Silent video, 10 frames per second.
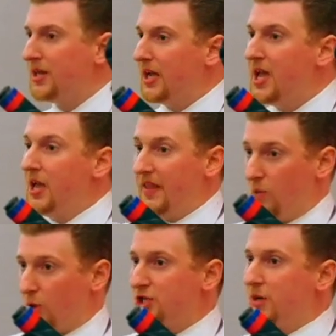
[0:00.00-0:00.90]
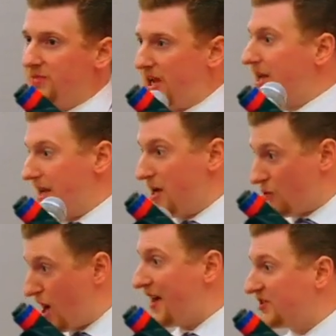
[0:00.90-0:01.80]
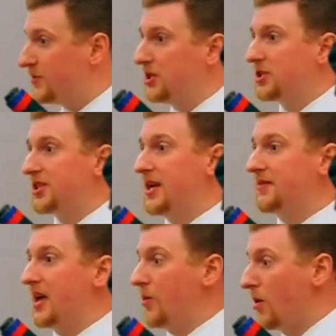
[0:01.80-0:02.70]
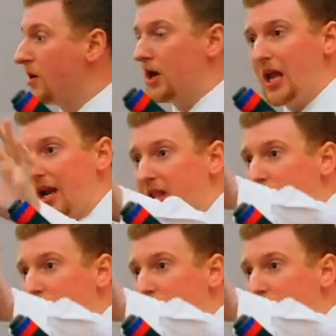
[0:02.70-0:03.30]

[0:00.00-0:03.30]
They worshipped a craftsman just like they were. A lot of